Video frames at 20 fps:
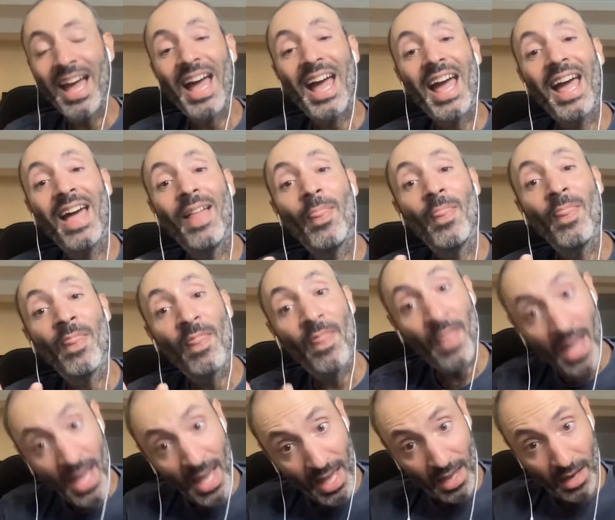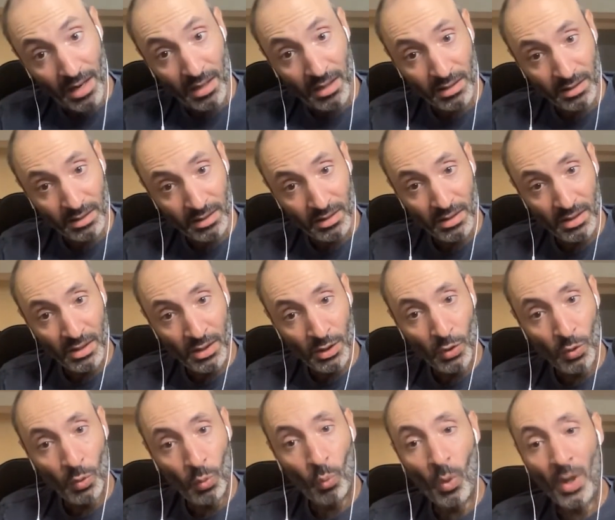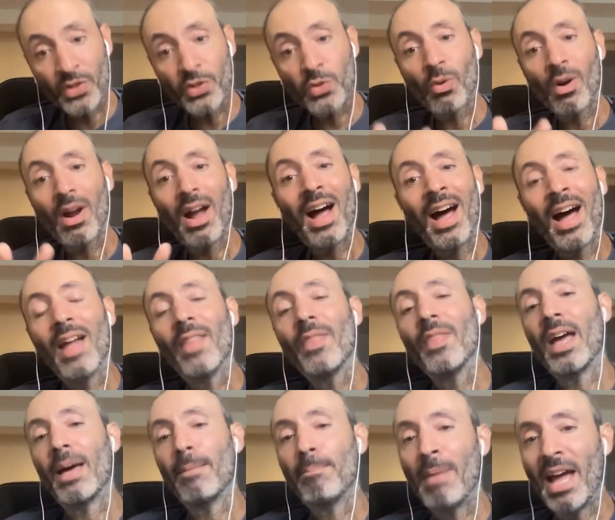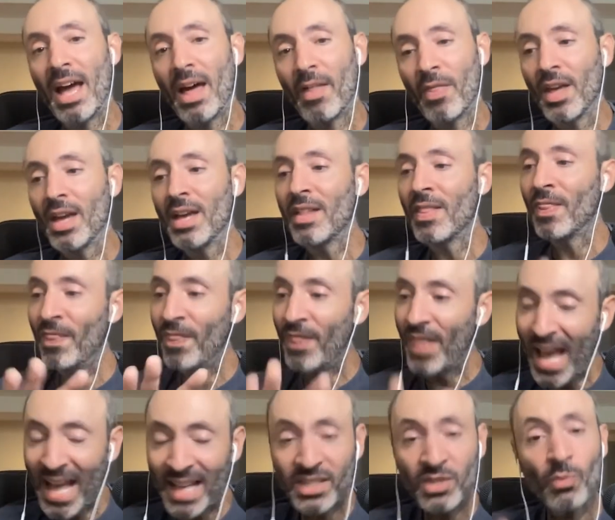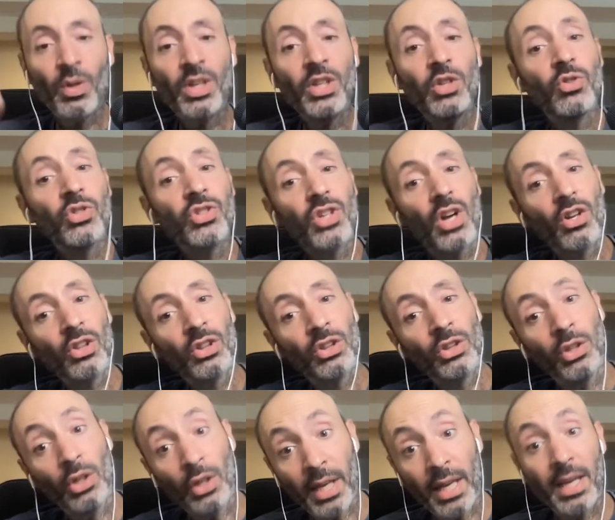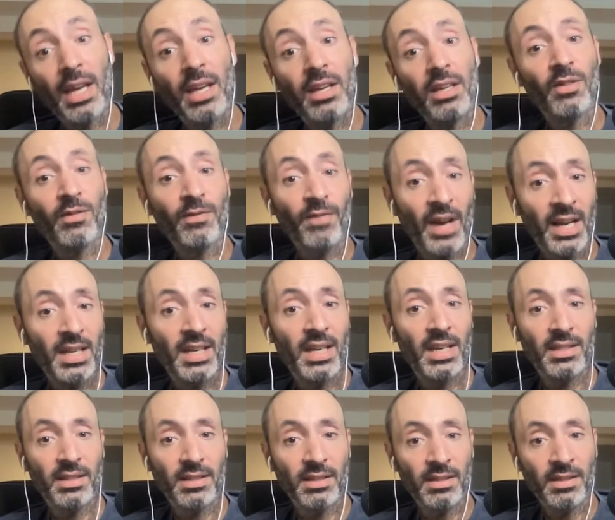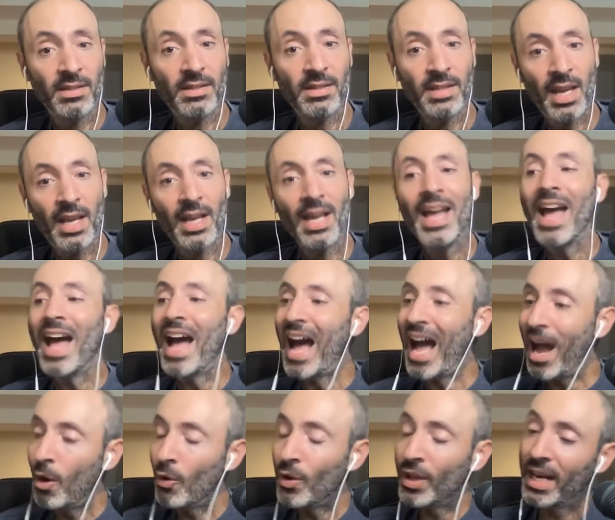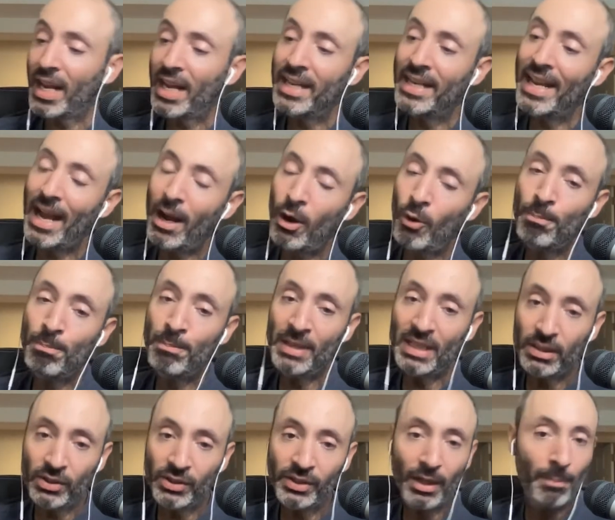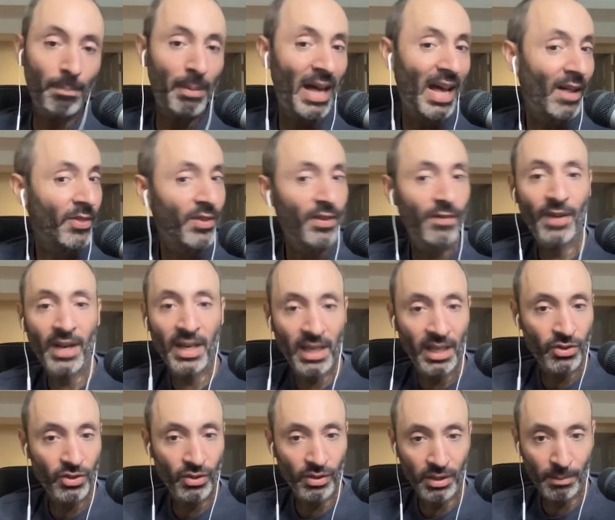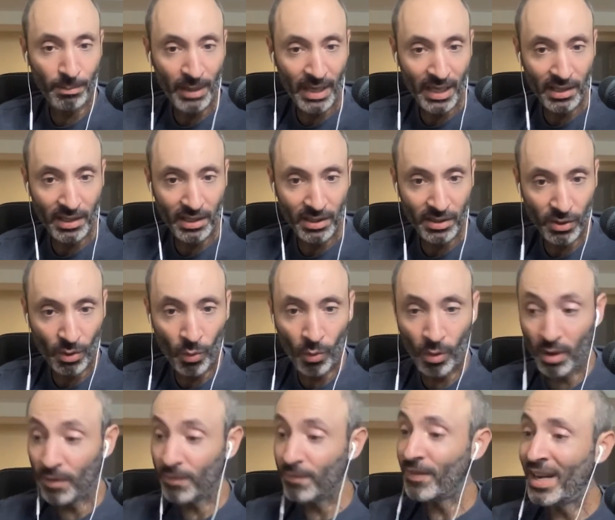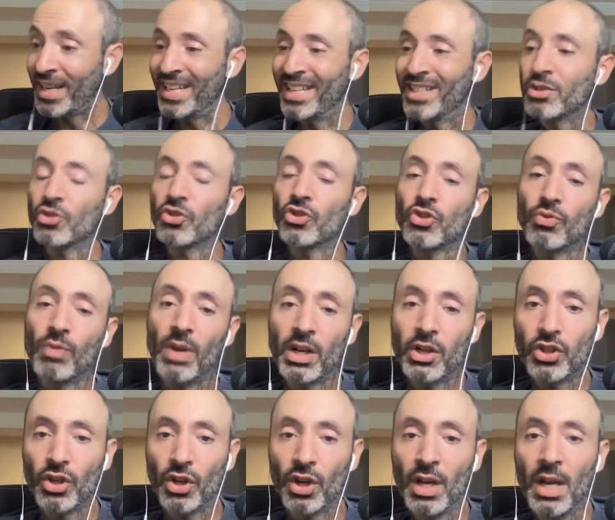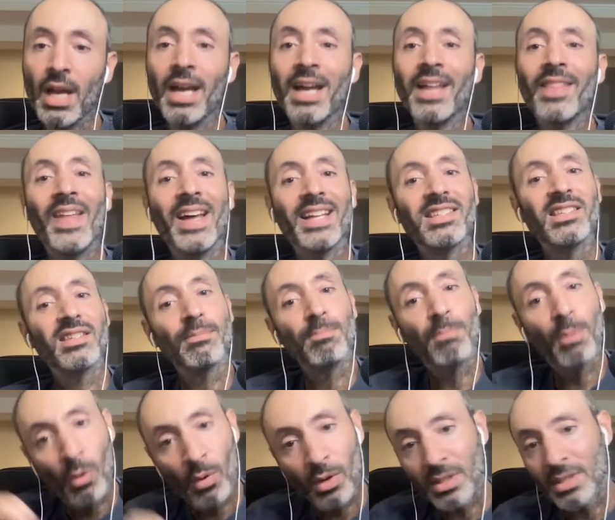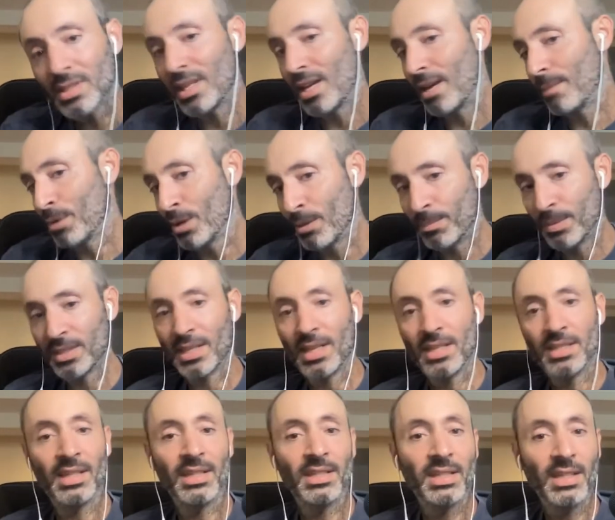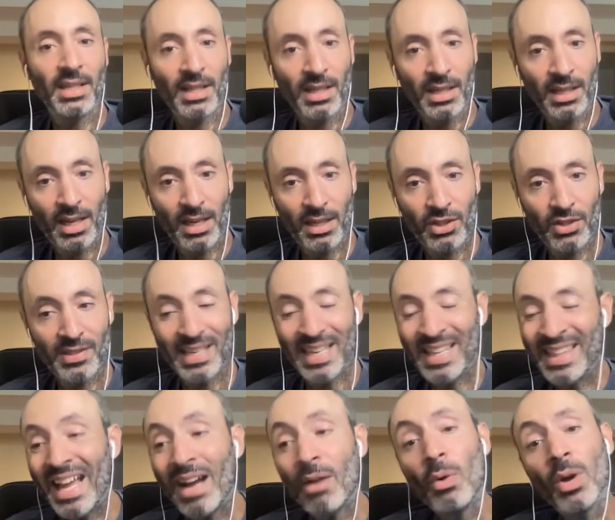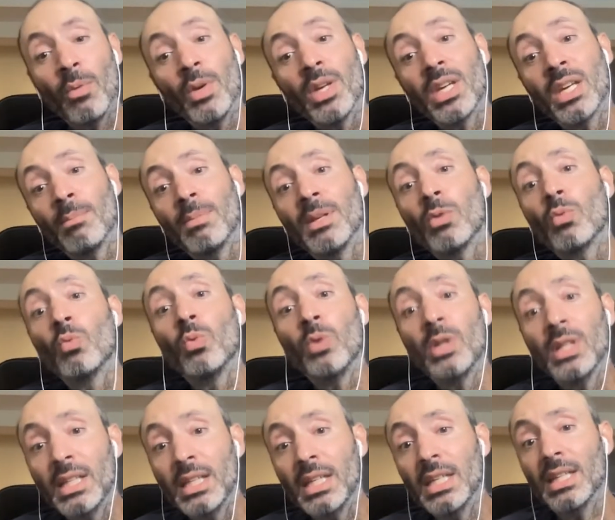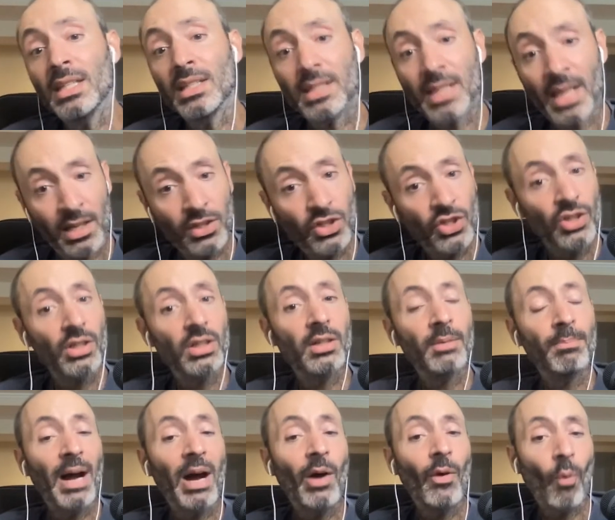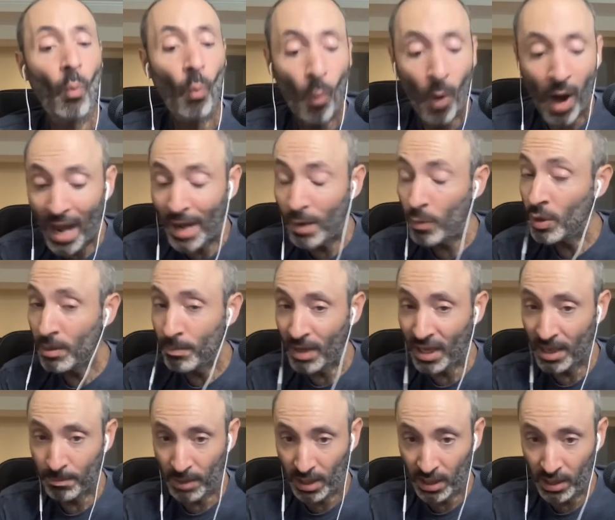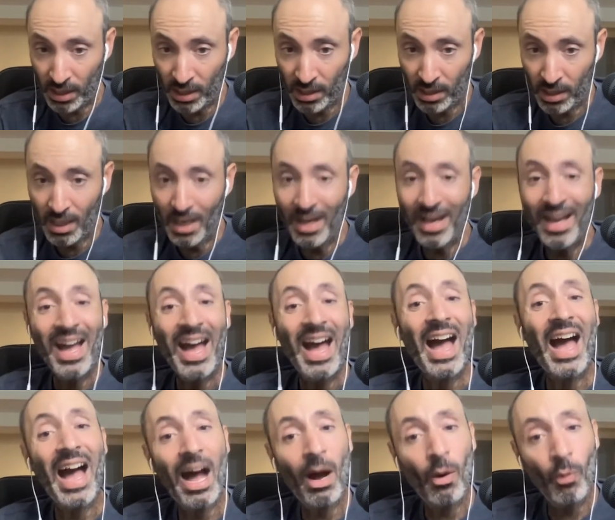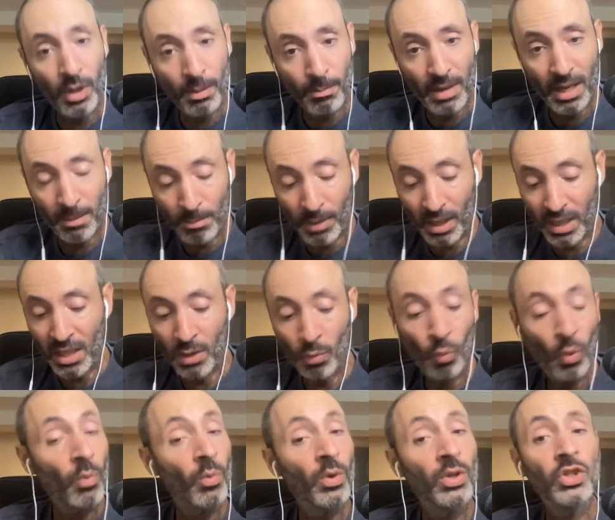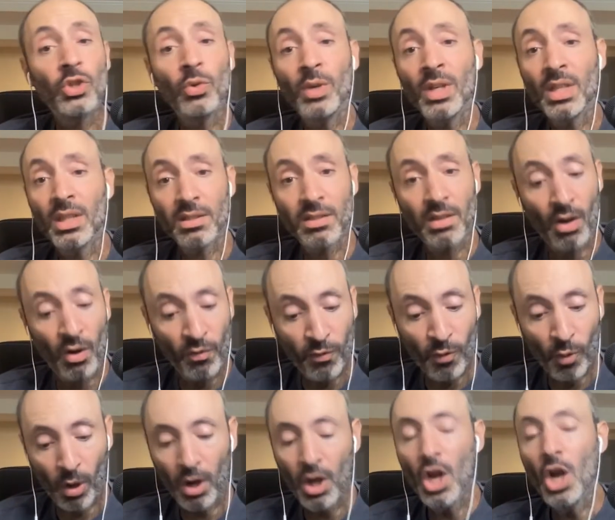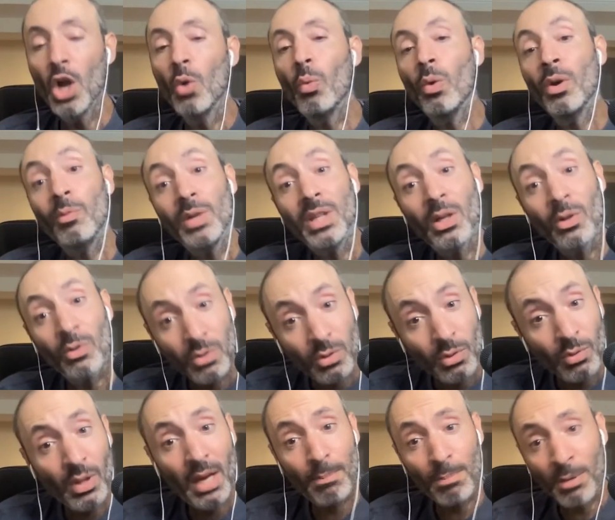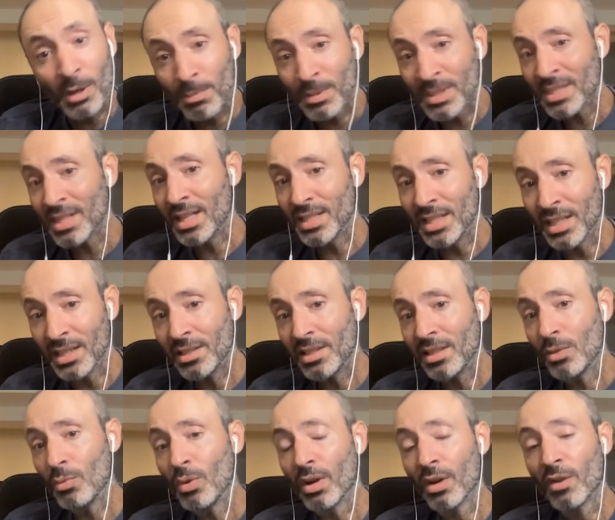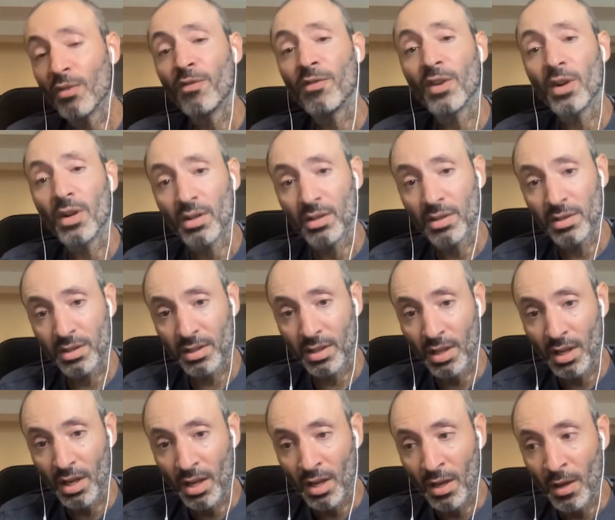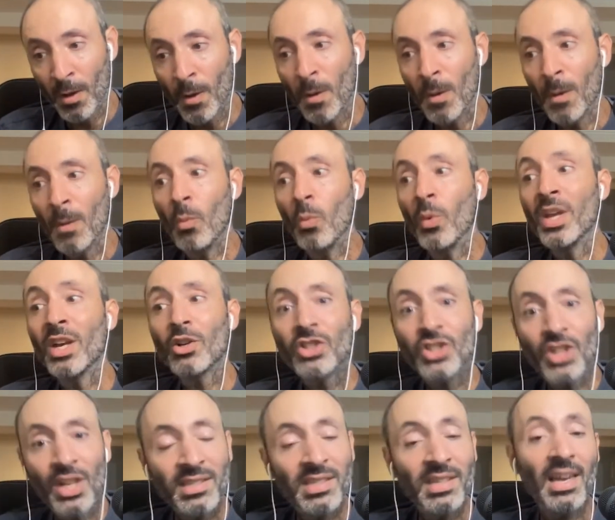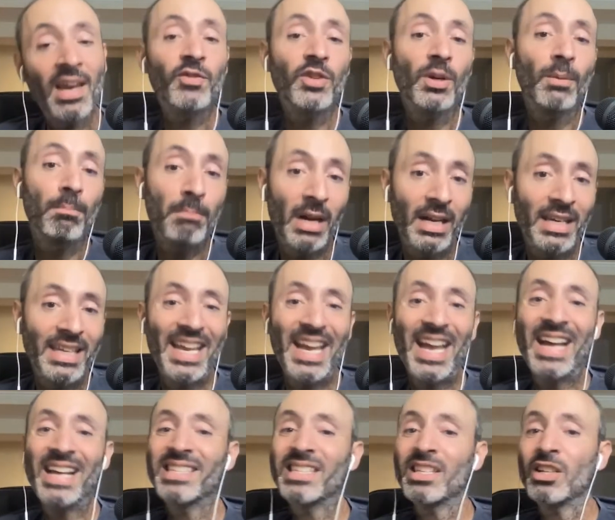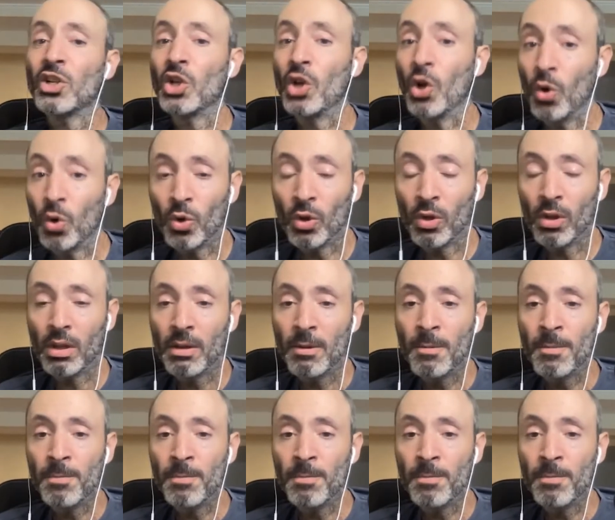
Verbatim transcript: and then once we're on that path, that's when you start looking at your finances and saying, how can I now build a path to financial independence or a financial structure that supports that purpose, identity, and connections? And that way we can be really intentional about why we make money, how we make money, and what we're doing this all for. When we don't do that purpose and identity work first, we are chasing after money as a goal